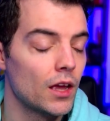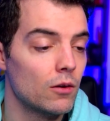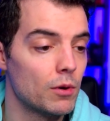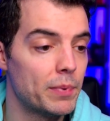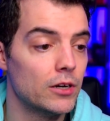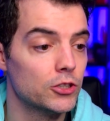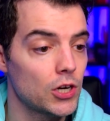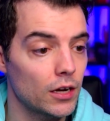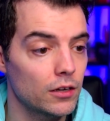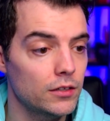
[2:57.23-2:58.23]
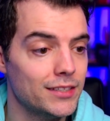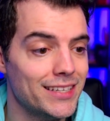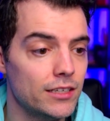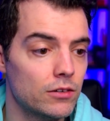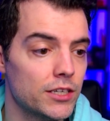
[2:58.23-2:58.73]
Repeater shotgun
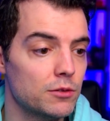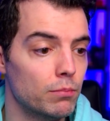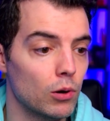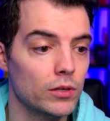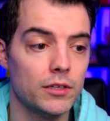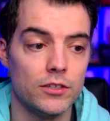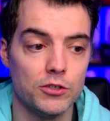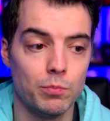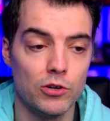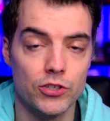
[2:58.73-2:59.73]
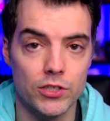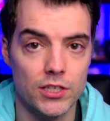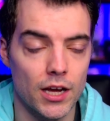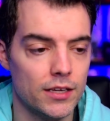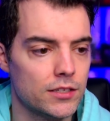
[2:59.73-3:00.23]
decreased bullet dispersion
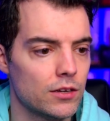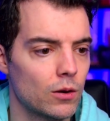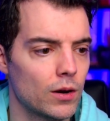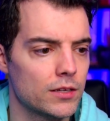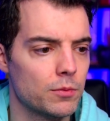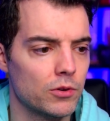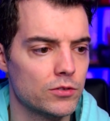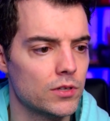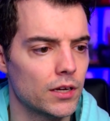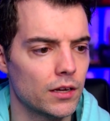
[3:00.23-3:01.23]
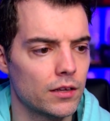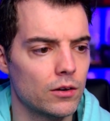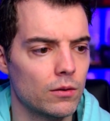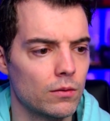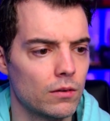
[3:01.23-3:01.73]
size, so I suppose
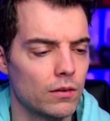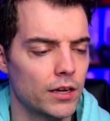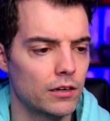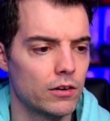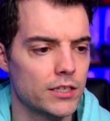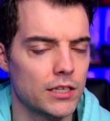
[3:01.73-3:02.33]
increasing